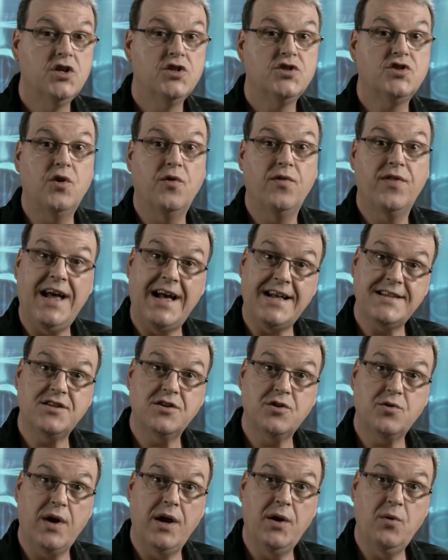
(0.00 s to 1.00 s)
So that's
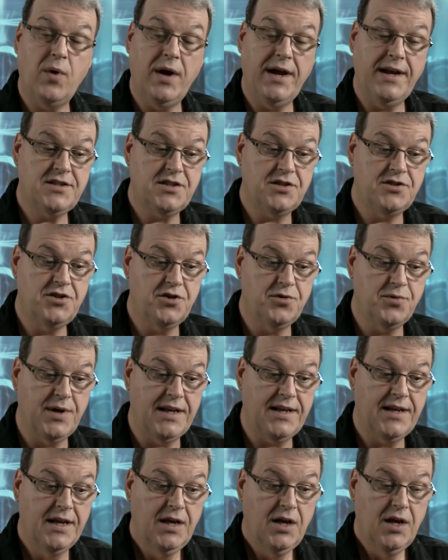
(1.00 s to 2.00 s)
a great way to do
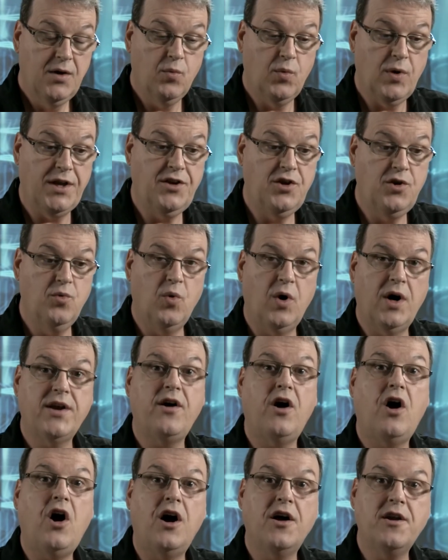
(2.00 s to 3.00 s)
it when you want
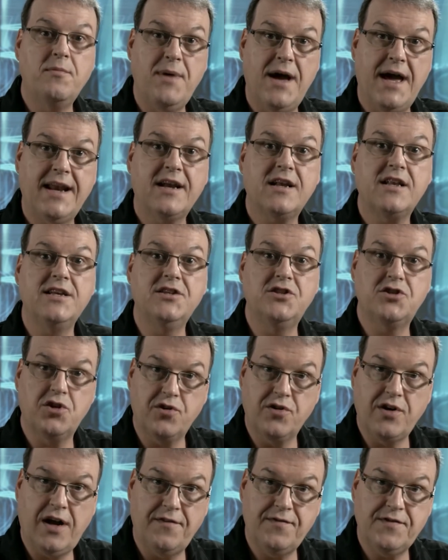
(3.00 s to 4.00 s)
to automatically
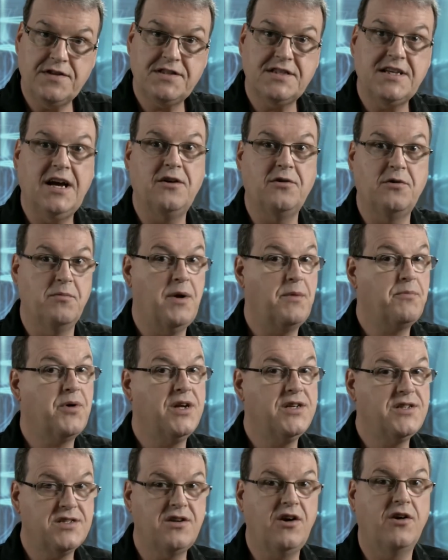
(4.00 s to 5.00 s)
turn off the sound. Remember,
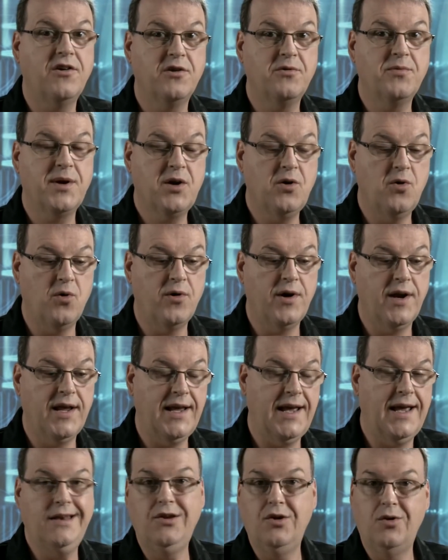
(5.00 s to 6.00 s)
I started
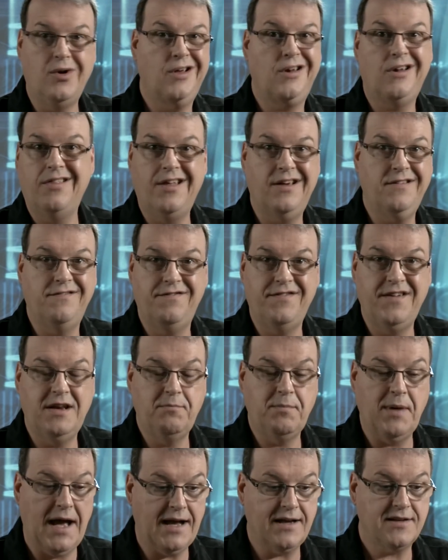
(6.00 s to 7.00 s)
recording and you got all that
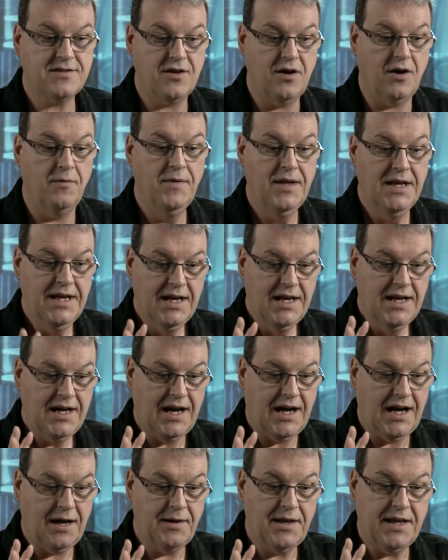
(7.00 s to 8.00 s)
feedback. So
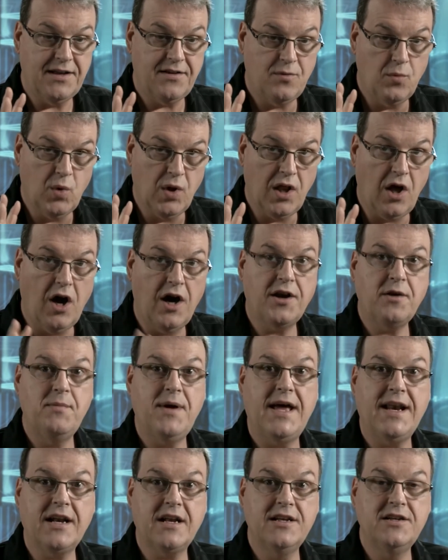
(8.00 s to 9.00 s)
it will
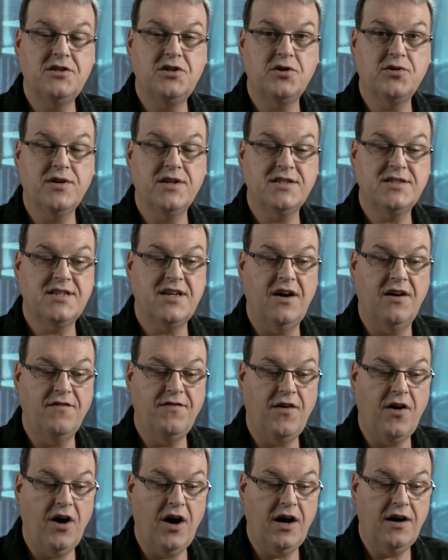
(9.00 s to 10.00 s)
automatically turn
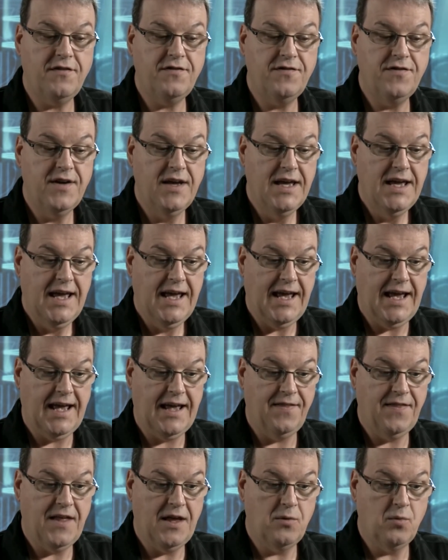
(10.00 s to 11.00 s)
itself off,
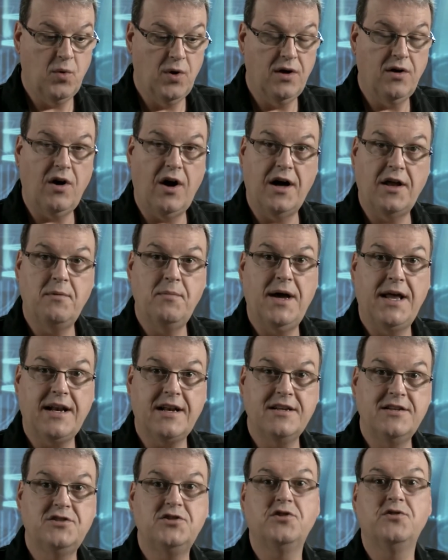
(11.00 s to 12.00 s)
and then will
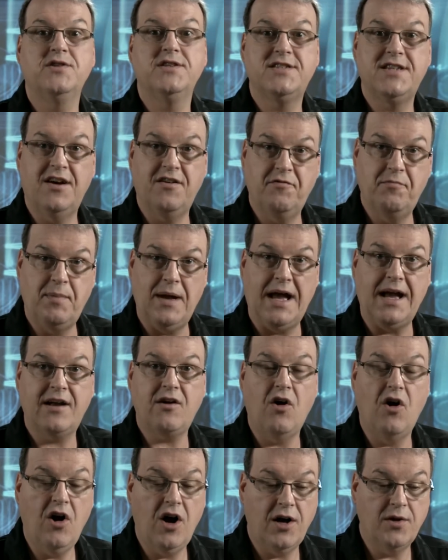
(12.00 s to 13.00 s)
automatically turn itself
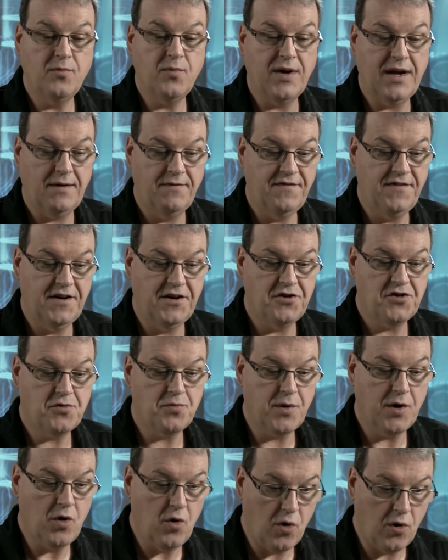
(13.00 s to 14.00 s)
back on when I'm
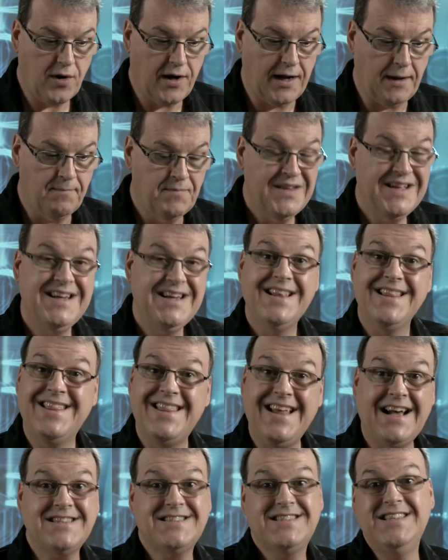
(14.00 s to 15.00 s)
finished recording.
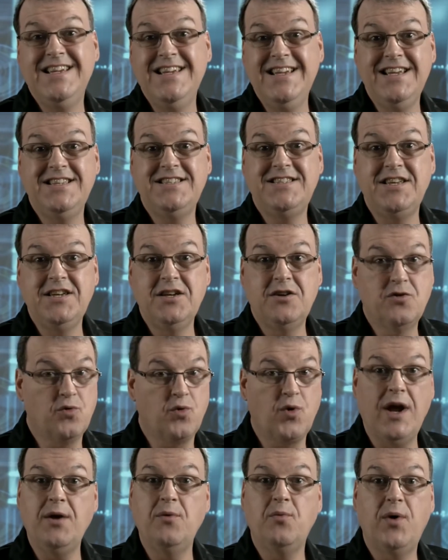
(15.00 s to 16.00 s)
That's the easy,
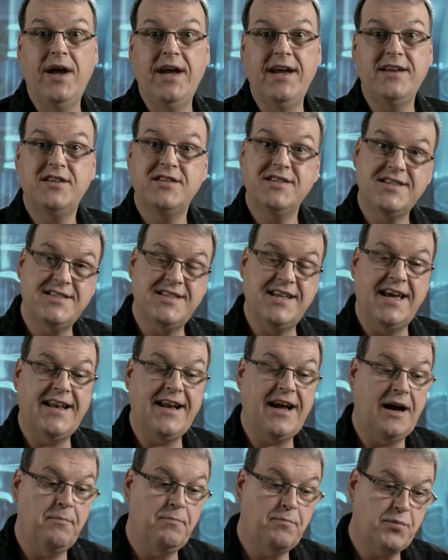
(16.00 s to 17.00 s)
great way to
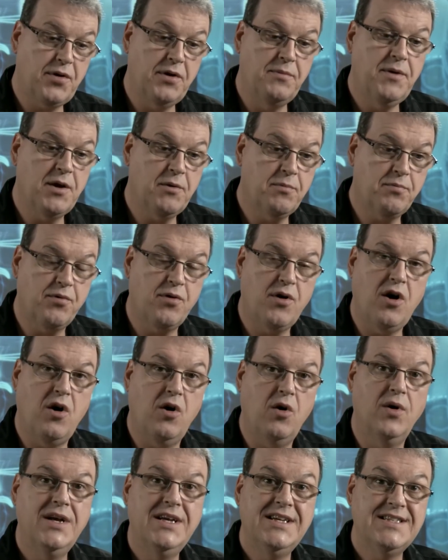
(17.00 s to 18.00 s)
set up Premiere
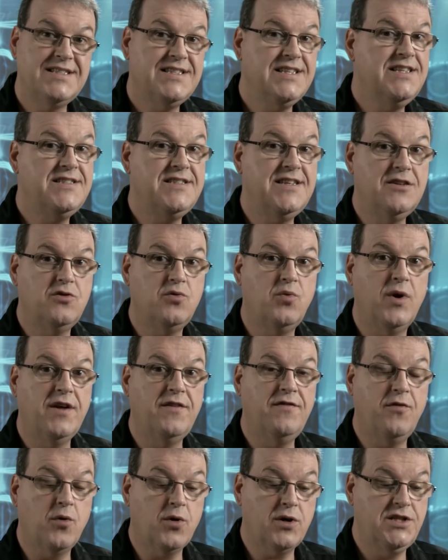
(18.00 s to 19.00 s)
Pro CC
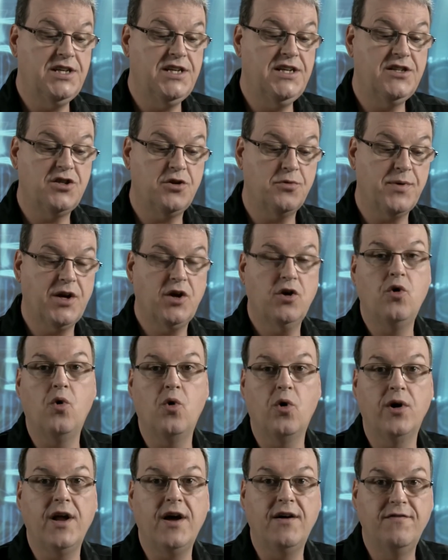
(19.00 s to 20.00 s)
2014 to
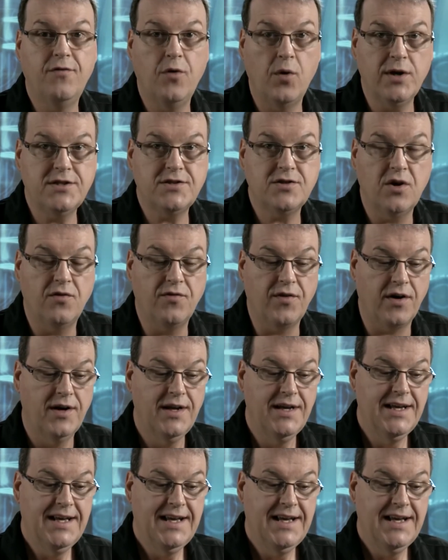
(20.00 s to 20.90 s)
record a voiceover.